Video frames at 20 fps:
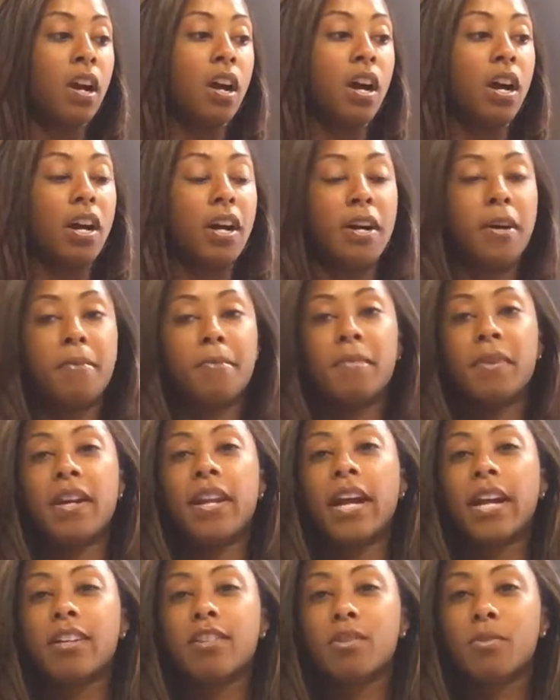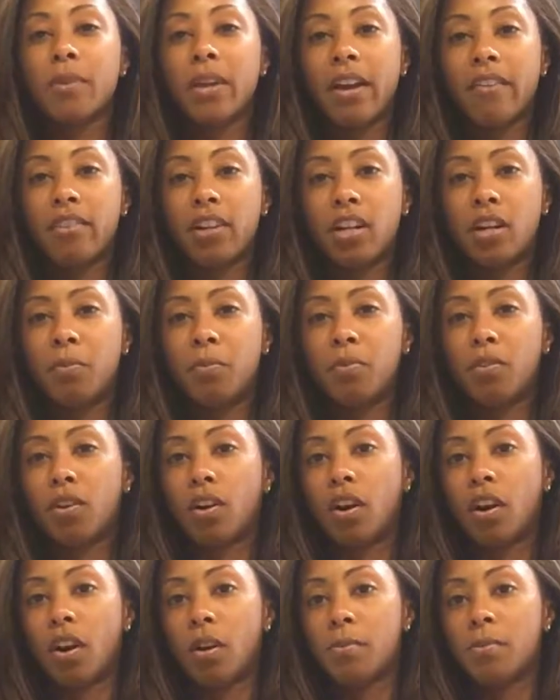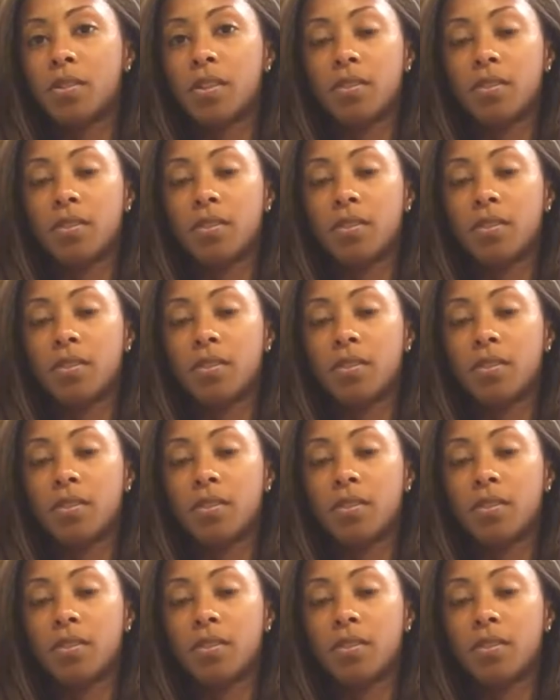And actually we have a couple carbs,